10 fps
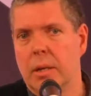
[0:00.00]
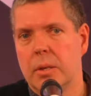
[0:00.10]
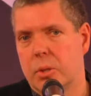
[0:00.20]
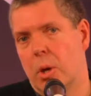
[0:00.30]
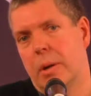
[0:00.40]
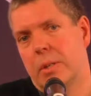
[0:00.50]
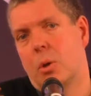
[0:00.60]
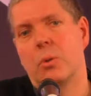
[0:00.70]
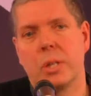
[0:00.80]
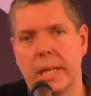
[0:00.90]
So it's
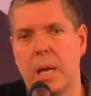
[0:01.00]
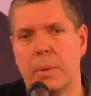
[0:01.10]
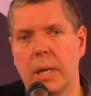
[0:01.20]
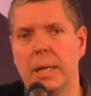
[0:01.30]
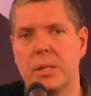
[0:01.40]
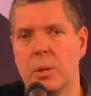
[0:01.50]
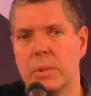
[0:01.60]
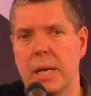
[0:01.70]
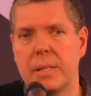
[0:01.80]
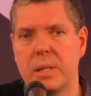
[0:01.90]
constantly keeping that list
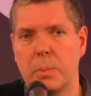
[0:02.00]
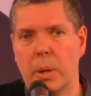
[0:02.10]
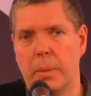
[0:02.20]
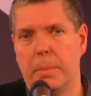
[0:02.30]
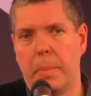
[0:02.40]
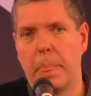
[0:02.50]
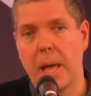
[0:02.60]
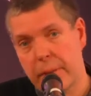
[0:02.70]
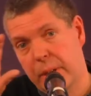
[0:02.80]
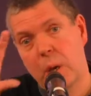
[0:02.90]
updated. But
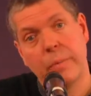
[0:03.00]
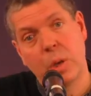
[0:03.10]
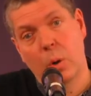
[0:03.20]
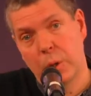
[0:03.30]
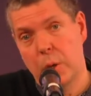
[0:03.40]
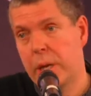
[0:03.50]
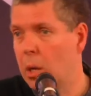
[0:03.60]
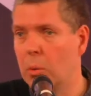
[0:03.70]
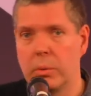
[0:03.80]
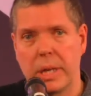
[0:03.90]
yeah, if you go, if you go on
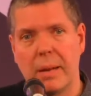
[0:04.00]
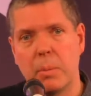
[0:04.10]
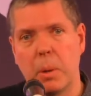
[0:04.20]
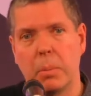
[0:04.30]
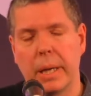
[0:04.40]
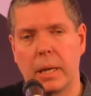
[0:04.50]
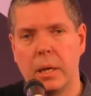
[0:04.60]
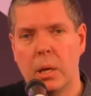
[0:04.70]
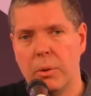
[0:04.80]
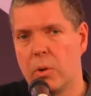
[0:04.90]
Ukie on Game Republic,
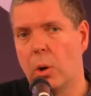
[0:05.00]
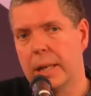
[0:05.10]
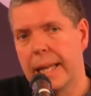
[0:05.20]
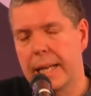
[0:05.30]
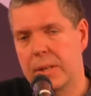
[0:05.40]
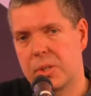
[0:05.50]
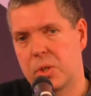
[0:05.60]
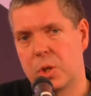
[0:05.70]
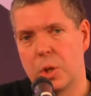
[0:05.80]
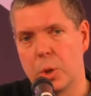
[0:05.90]
we've got links
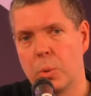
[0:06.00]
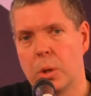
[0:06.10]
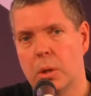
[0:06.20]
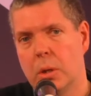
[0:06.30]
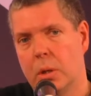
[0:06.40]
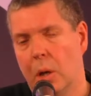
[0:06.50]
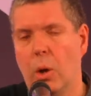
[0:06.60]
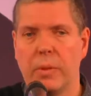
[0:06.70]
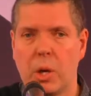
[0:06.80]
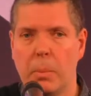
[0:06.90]
to a lot
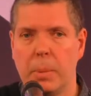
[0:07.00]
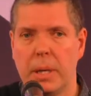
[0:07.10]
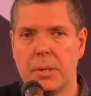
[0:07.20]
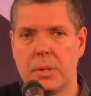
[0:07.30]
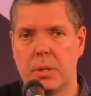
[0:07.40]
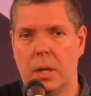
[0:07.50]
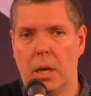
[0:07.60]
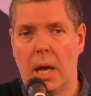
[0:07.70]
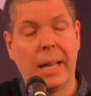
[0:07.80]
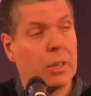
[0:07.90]
of the companies
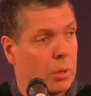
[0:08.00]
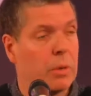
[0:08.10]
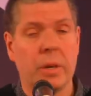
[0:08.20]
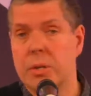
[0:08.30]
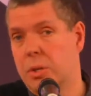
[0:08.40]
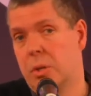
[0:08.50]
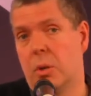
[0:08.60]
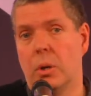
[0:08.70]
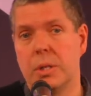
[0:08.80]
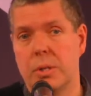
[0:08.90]
uh, and universities and
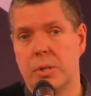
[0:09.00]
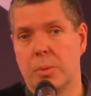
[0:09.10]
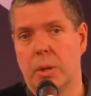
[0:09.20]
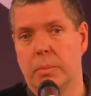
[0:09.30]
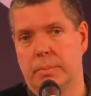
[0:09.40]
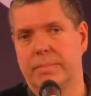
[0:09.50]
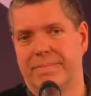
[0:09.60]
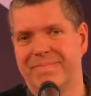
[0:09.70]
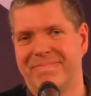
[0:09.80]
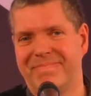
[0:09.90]
colleges as well.
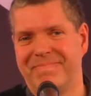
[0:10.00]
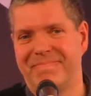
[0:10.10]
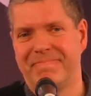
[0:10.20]
Great, thanks.